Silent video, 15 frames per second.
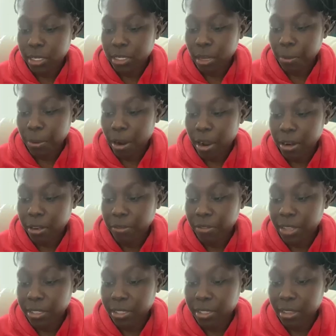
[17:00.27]
a part of
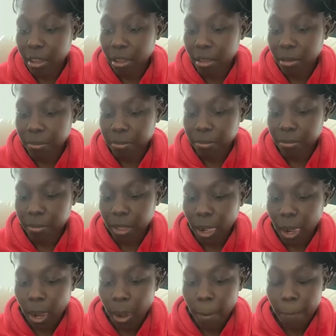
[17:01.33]
this
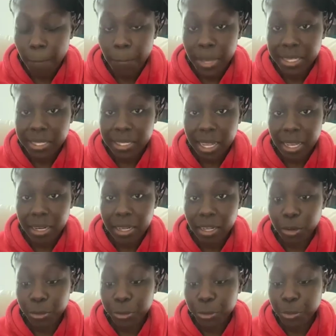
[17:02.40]

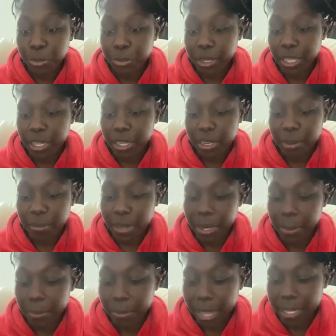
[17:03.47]
Masonic group. He could have been
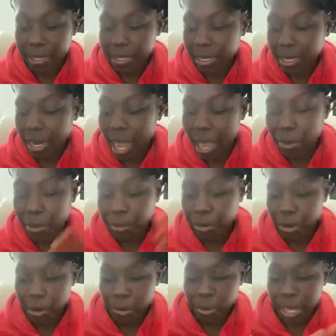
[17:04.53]
a Mason. I don't
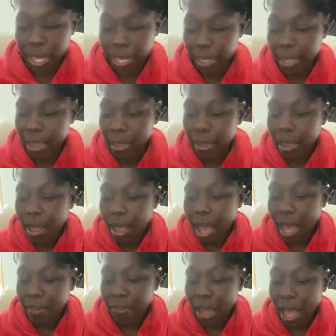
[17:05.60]
know. Like,
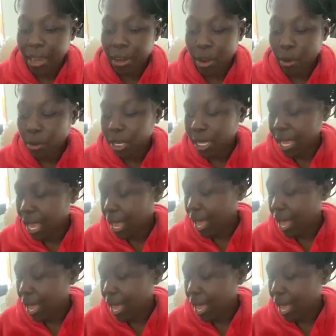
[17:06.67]
I know he